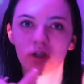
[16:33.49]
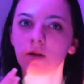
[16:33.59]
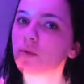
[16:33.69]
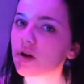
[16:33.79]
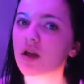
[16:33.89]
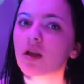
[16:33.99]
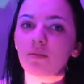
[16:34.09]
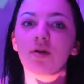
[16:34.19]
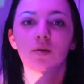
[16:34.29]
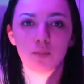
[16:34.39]
and I put it
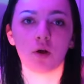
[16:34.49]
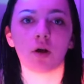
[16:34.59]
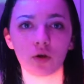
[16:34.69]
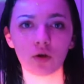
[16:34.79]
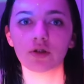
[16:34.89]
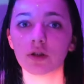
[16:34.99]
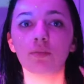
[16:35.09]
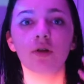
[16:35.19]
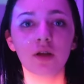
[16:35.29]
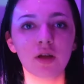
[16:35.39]
in, but put out loads
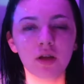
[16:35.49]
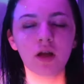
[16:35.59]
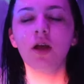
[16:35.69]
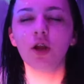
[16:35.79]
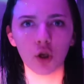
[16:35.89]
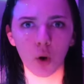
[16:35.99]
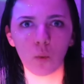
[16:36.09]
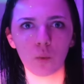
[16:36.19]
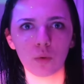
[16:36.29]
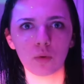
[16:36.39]
and put it in. No,